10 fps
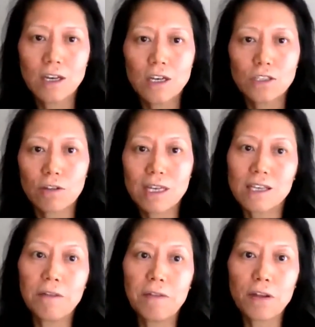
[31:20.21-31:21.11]
So that's
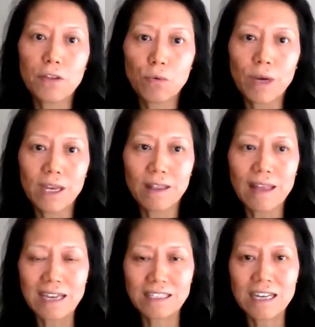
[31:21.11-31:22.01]
another way
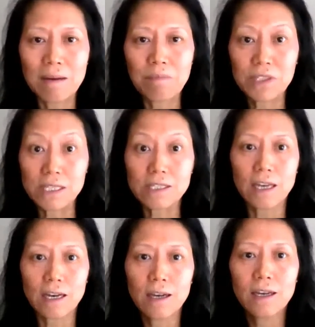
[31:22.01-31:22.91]
that
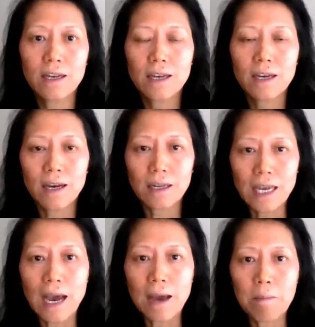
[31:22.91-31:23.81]
CISA
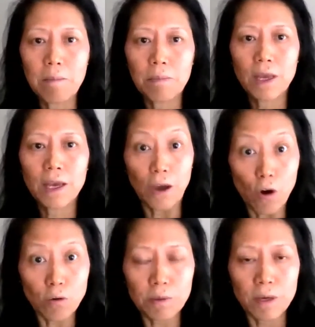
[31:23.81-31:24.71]
can
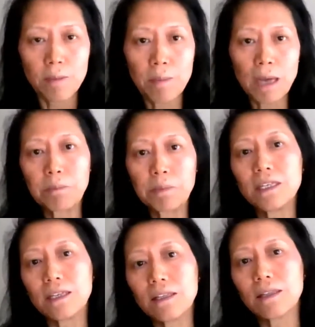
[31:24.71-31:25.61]
help by
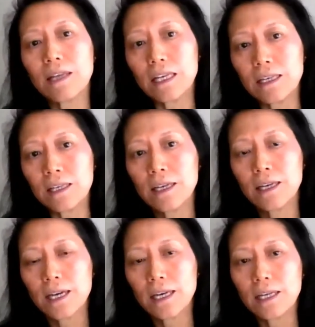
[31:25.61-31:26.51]
being
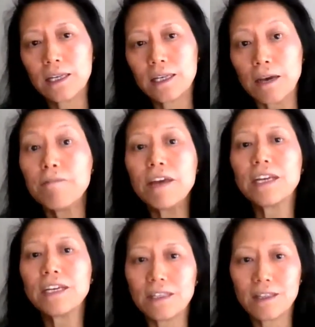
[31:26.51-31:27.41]
a
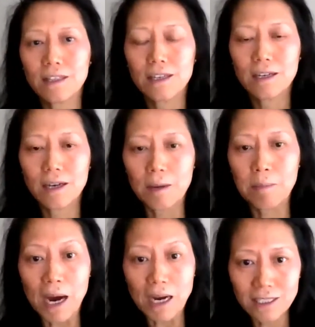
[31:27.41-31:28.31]
convening body